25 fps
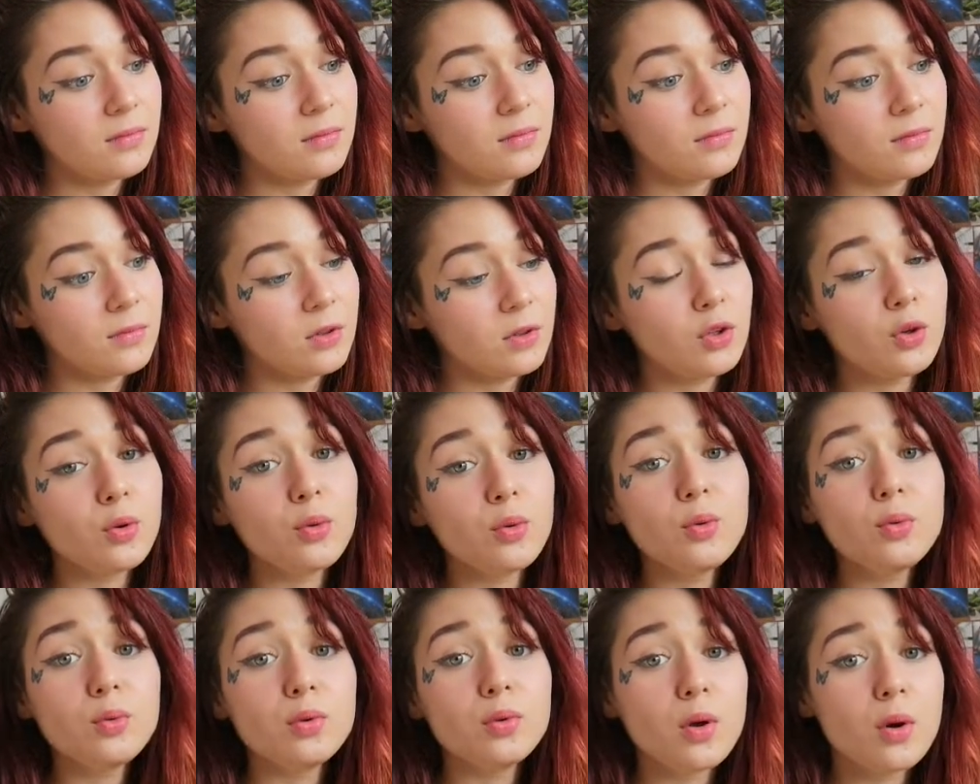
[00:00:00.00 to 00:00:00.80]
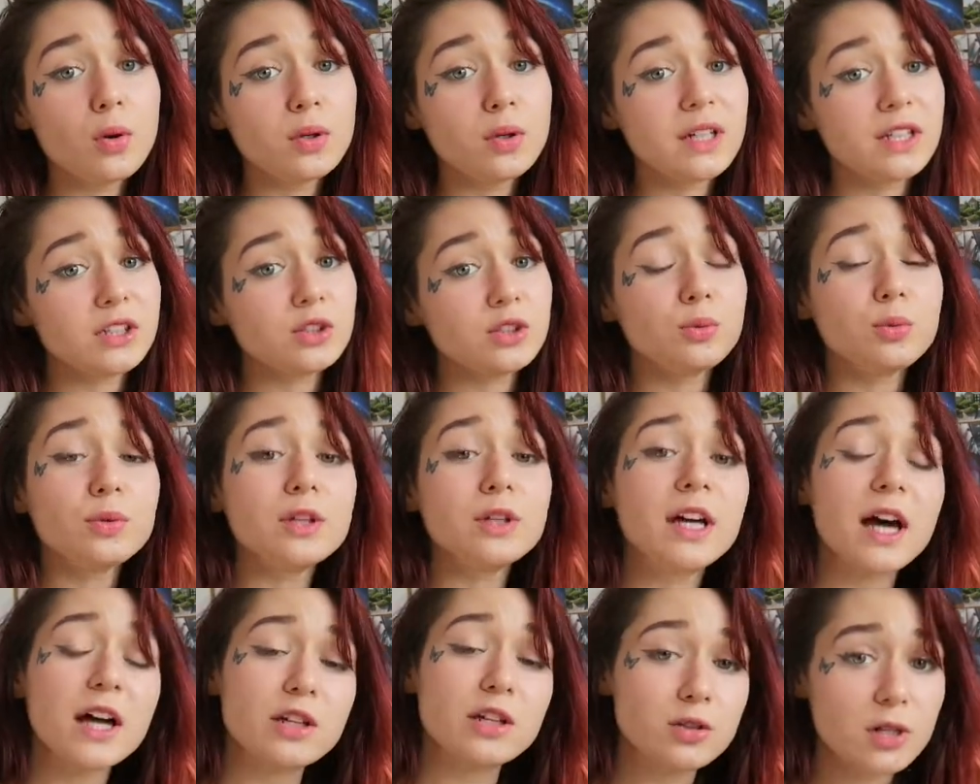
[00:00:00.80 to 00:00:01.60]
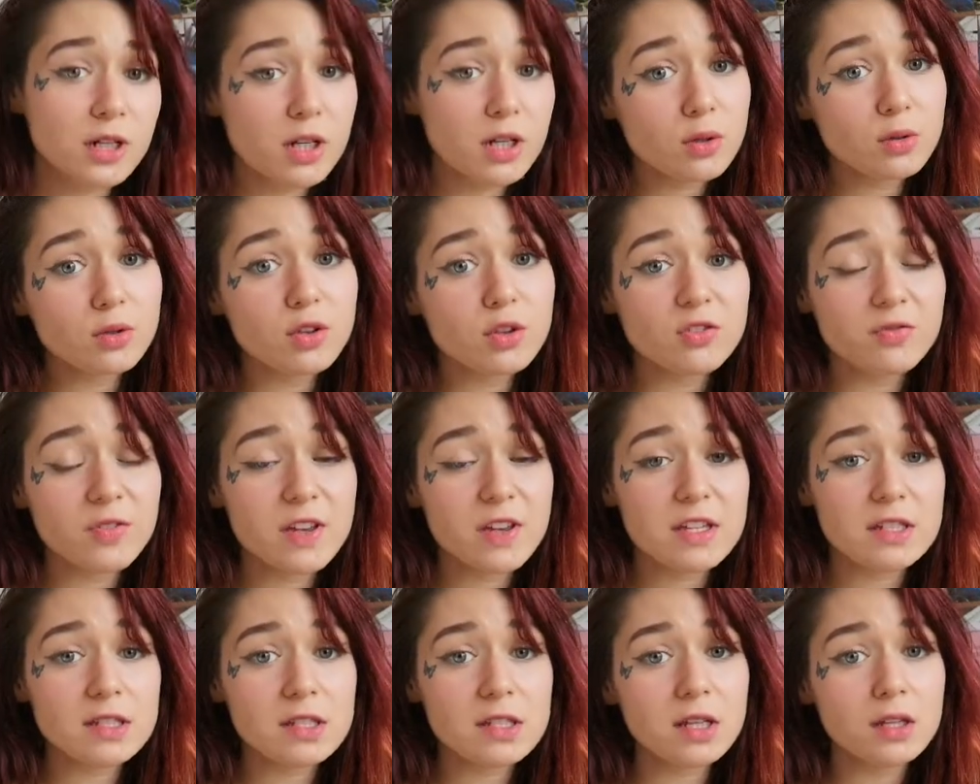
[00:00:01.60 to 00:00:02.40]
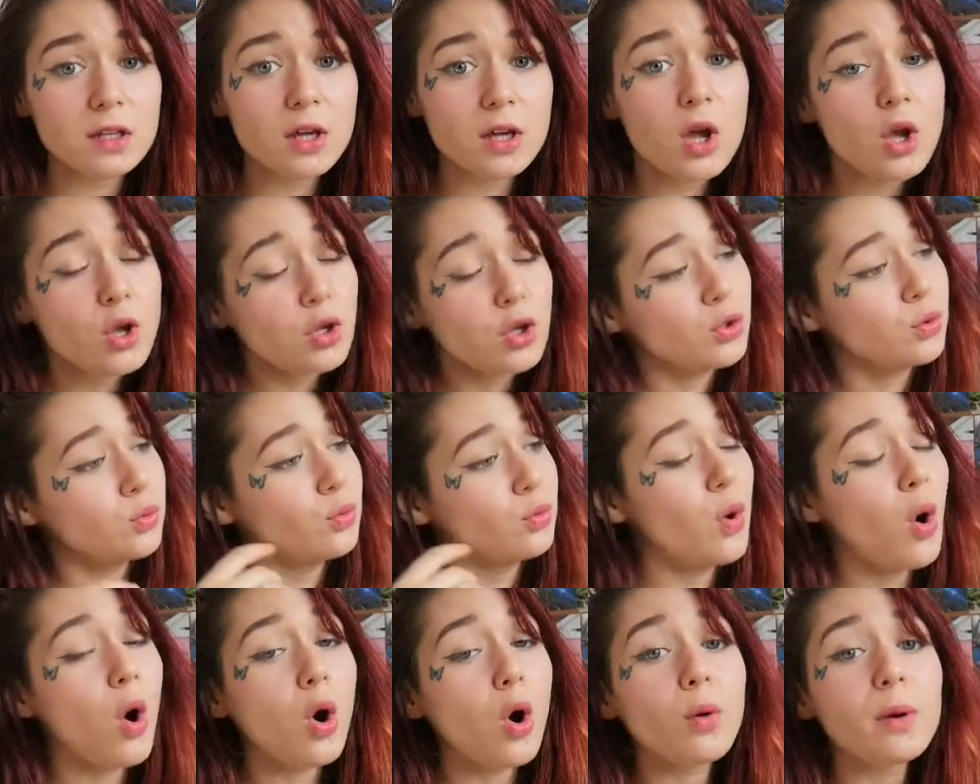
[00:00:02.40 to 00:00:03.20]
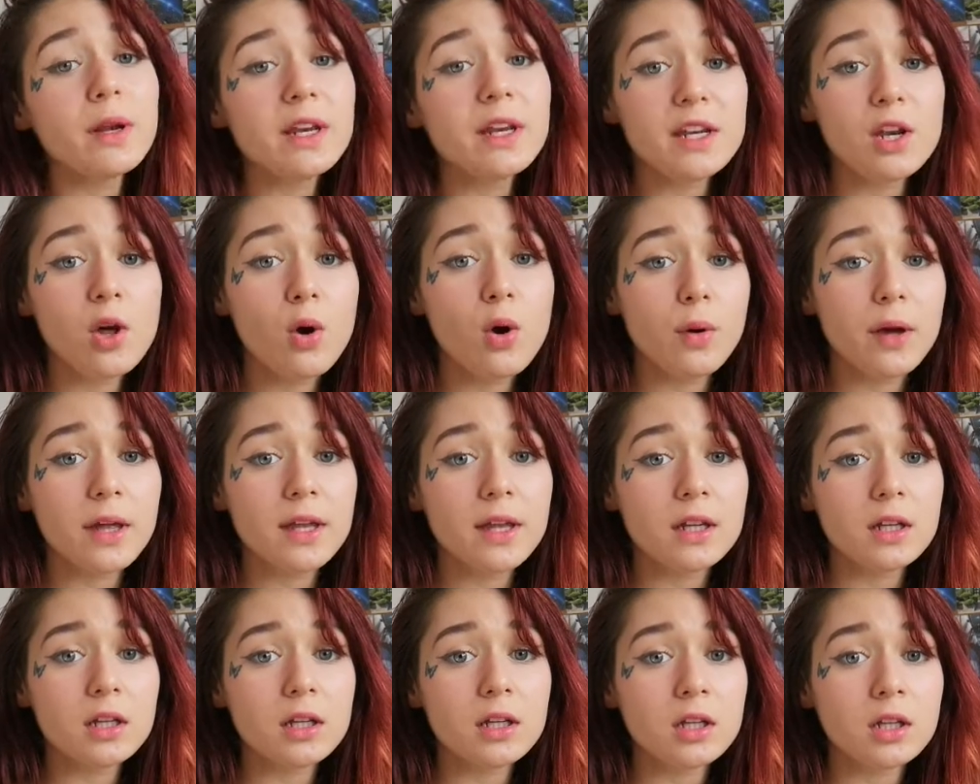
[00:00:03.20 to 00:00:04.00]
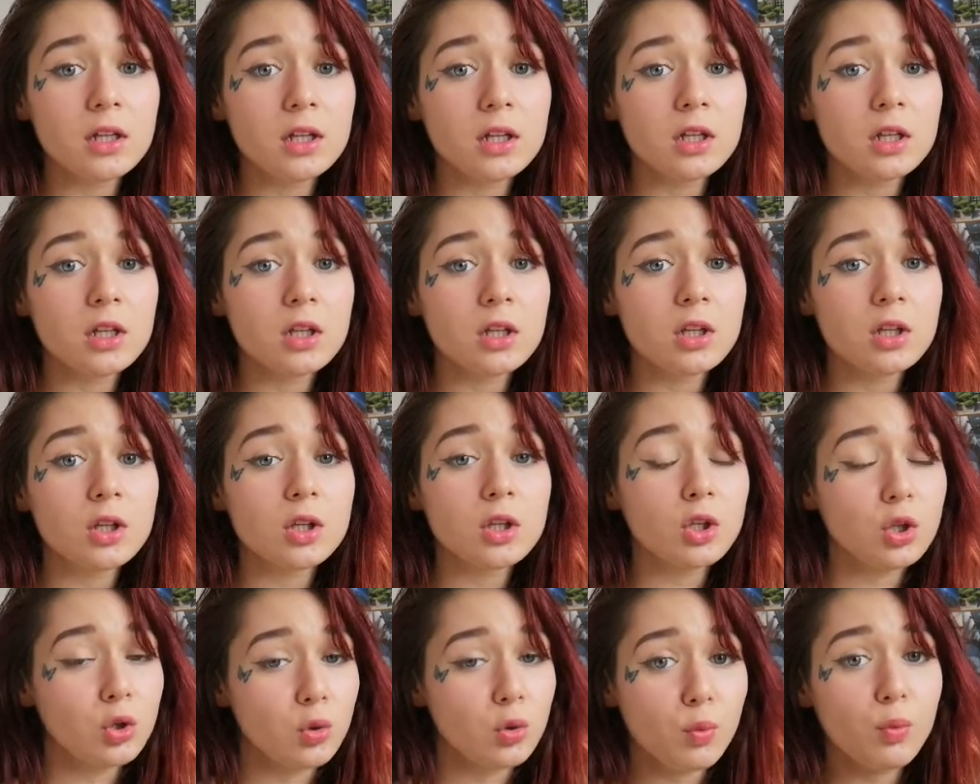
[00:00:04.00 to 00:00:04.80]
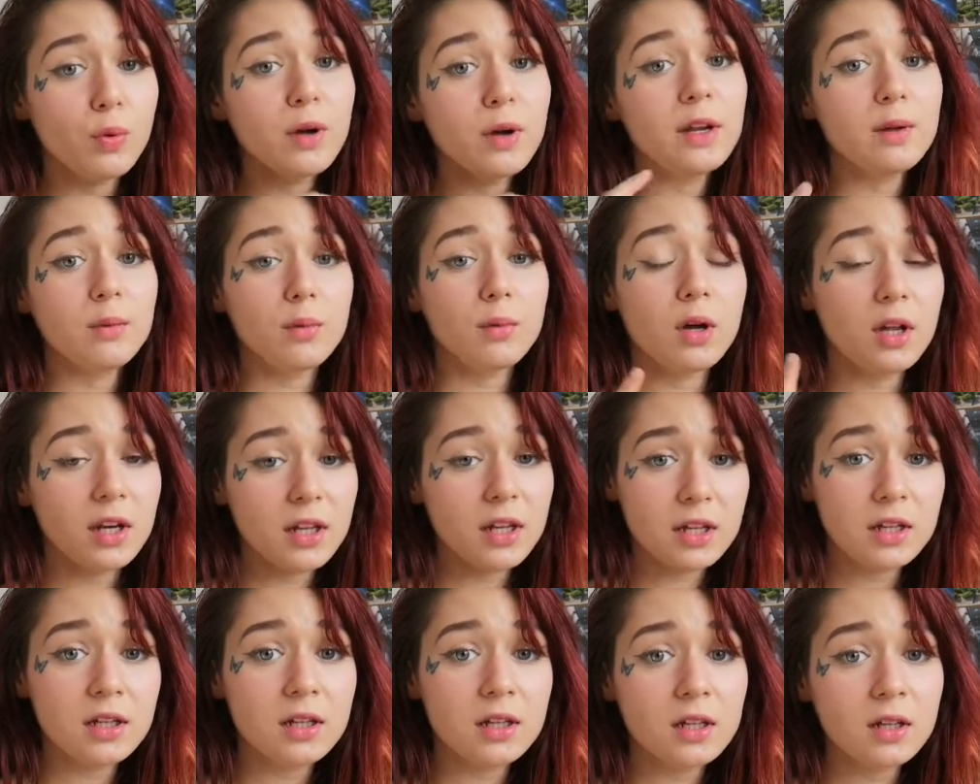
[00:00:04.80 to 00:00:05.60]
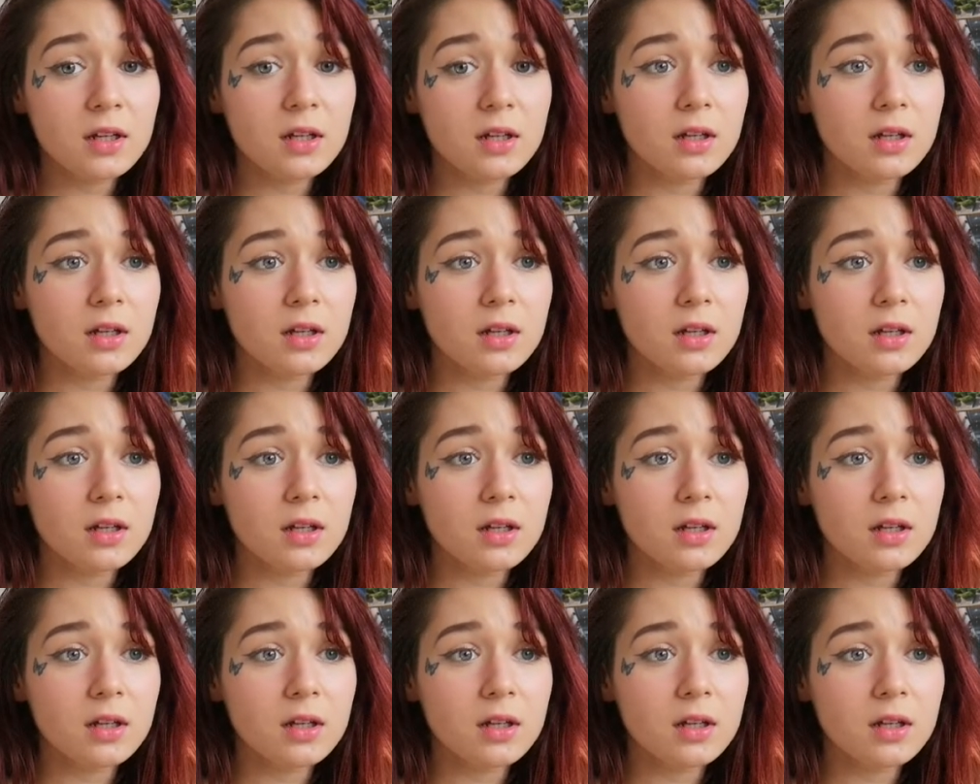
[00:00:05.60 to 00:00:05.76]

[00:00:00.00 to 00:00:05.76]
you know that you will attract all those things. You already know it. You really want it.